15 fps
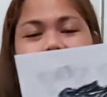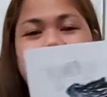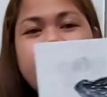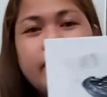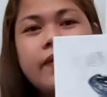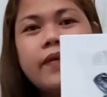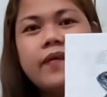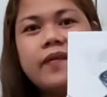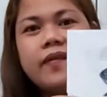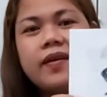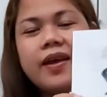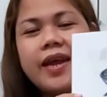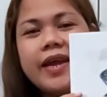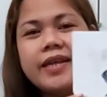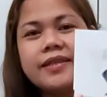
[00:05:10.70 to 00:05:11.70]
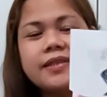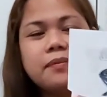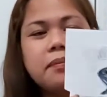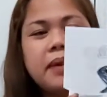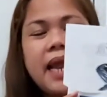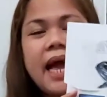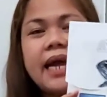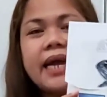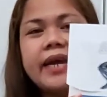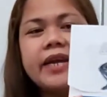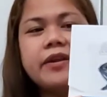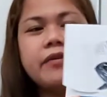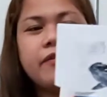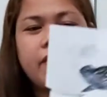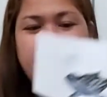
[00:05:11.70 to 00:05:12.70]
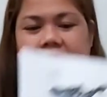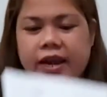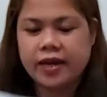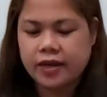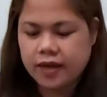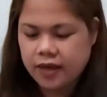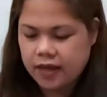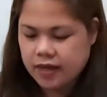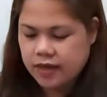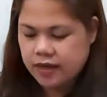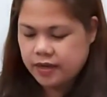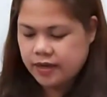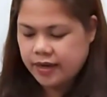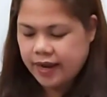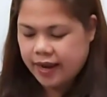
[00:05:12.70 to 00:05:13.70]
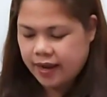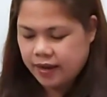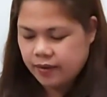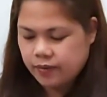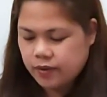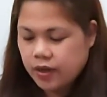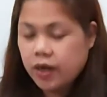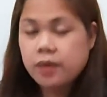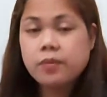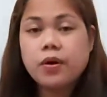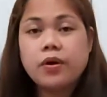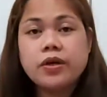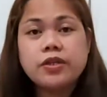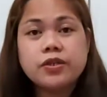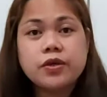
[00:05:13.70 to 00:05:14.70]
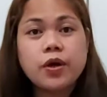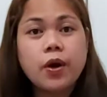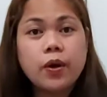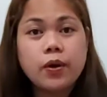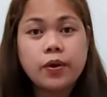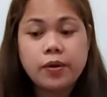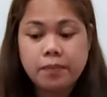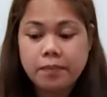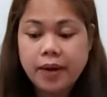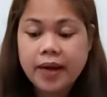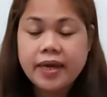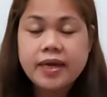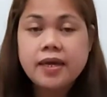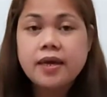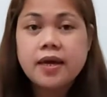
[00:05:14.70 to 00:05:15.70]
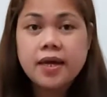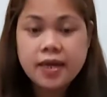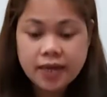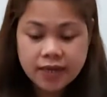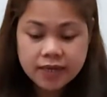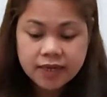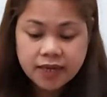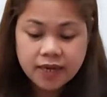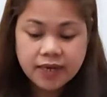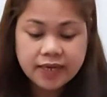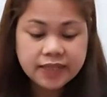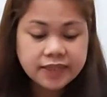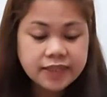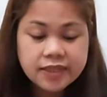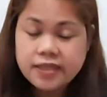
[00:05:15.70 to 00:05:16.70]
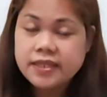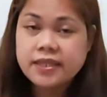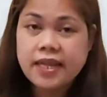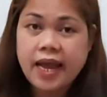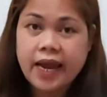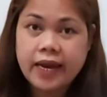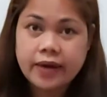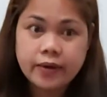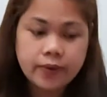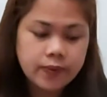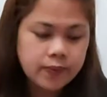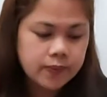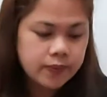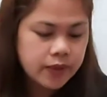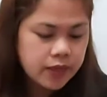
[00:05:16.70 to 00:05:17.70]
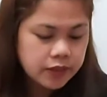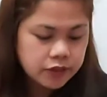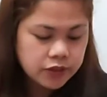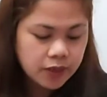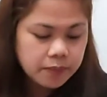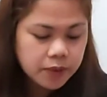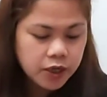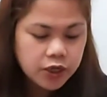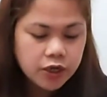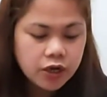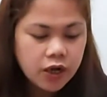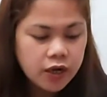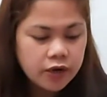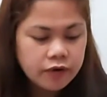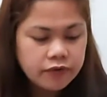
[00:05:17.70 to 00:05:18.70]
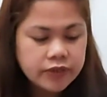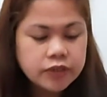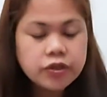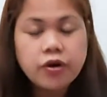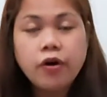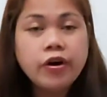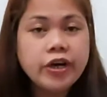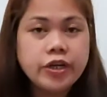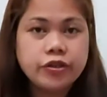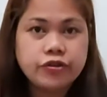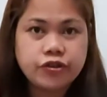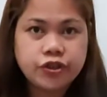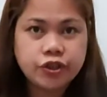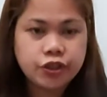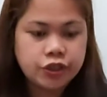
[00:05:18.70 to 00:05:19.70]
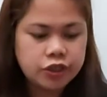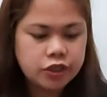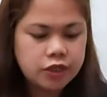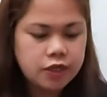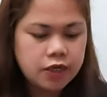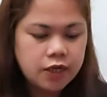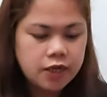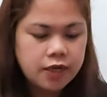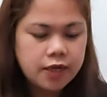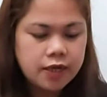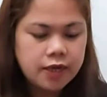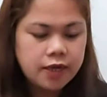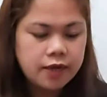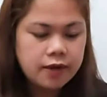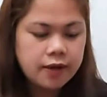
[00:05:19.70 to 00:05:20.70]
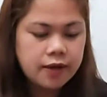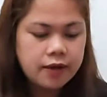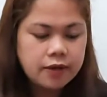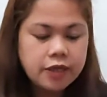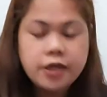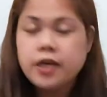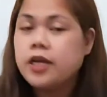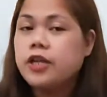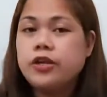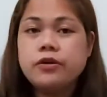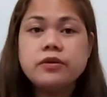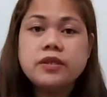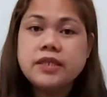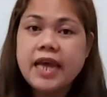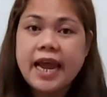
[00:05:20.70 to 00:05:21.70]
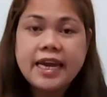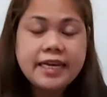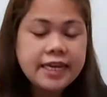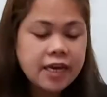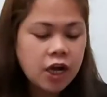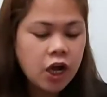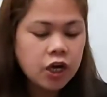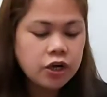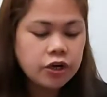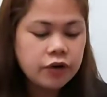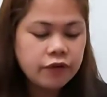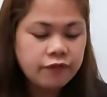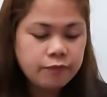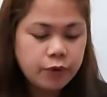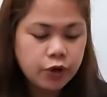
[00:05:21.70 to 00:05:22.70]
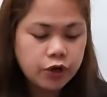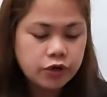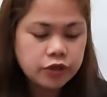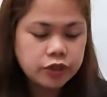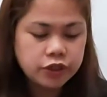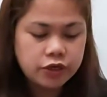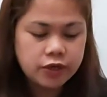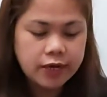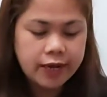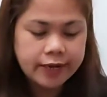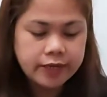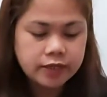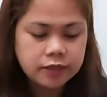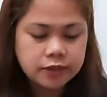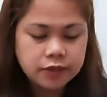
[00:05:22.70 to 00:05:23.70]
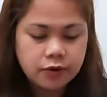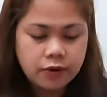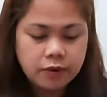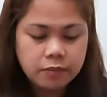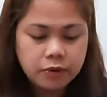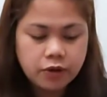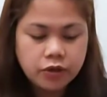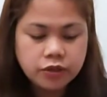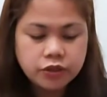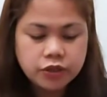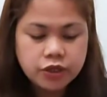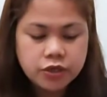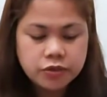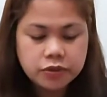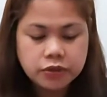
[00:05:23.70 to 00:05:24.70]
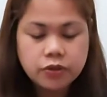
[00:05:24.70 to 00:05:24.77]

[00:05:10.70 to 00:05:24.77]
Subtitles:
whale. It's black and gray. Now I'm going to color my little snail. So I'm going to color it orange. You can use any color of markers you like. So I'm going to use